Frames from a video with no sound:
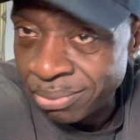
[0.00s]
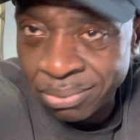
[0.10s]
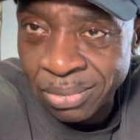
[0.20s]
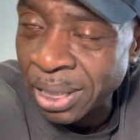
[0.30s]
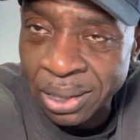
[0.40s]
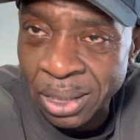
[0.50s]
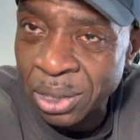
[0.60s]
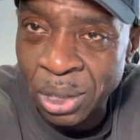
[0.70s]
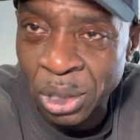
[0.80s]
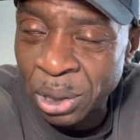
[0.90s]

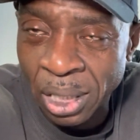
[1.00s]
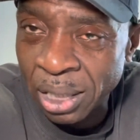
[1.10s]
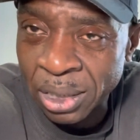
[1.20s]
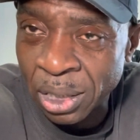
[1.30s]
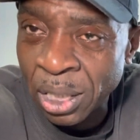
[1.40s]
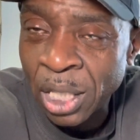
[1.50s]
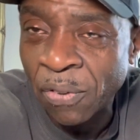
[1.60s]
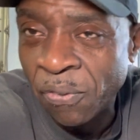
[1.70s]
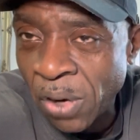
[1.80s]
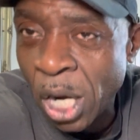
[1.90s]
the
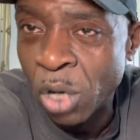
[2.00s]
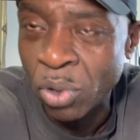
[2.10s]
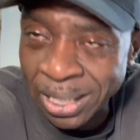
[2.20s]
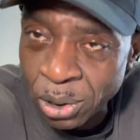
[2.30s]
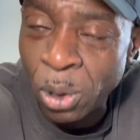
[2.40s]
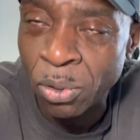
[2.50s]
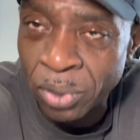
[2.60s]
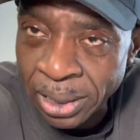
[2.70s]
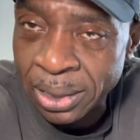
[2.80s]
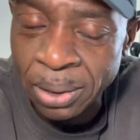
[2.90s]
far right
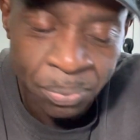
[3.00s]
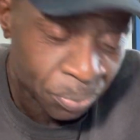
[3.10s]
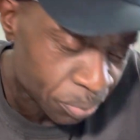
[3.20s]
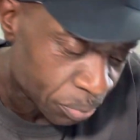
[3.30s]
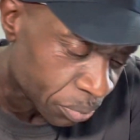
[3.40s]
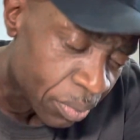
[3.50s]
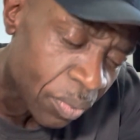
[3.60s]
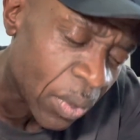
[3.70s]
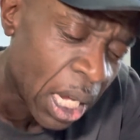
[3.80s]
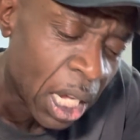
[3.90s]
Tories.
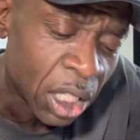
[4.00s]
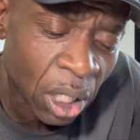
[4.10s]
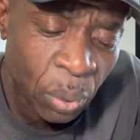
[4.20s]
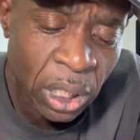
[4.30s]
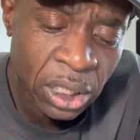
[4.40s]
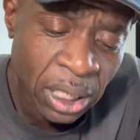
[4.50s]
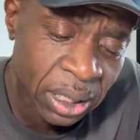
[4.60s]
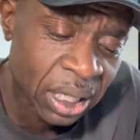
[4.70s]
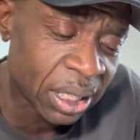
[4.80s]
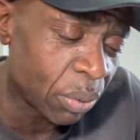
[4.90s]
So as I
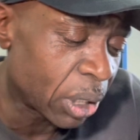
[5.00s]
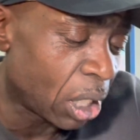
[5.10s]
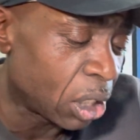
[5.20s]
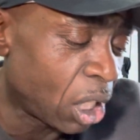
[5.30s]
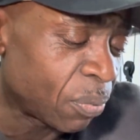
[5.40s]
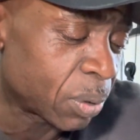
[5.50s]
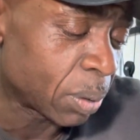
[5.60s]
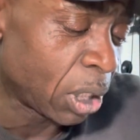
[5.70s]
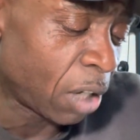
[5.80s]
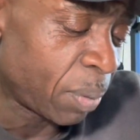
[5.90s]
said, we've got a lot
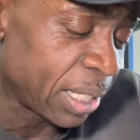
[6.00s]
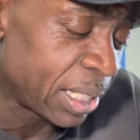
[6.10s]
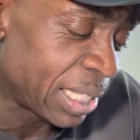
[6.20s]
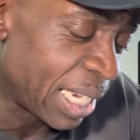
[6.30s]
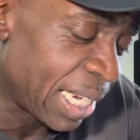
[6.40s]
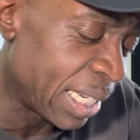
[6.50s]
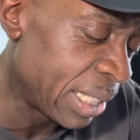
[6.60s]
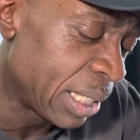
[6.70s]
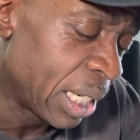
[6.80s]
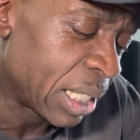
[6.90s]
of places
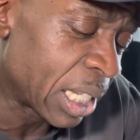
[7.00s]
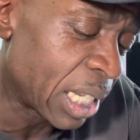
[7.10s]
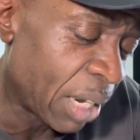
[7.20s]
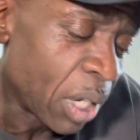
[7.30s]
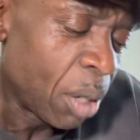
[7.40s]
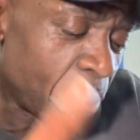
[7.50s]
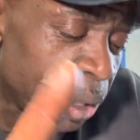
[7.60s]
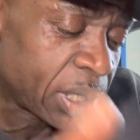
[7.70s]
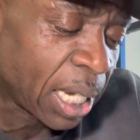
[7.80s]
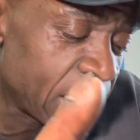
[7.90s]
leaning to the left, but we're
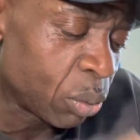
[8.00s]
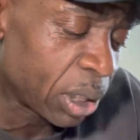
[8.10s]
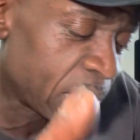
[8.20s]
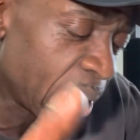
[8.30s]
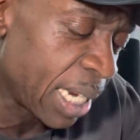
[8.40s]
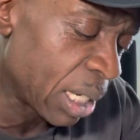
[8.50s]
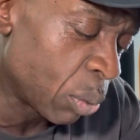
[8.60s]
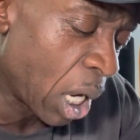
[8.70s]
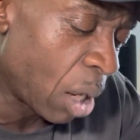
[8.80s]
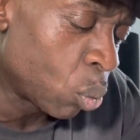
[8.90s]
staying
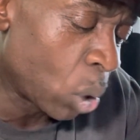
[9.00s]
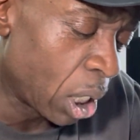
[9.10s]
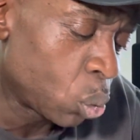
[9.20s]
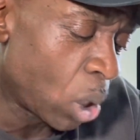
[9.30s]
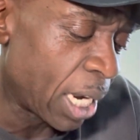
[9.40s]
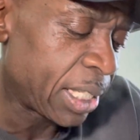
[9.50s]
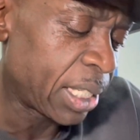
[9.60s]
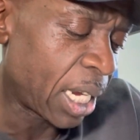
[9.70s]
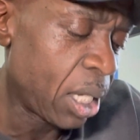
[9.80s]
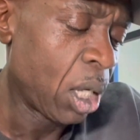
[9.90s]
worldwide. Yeah,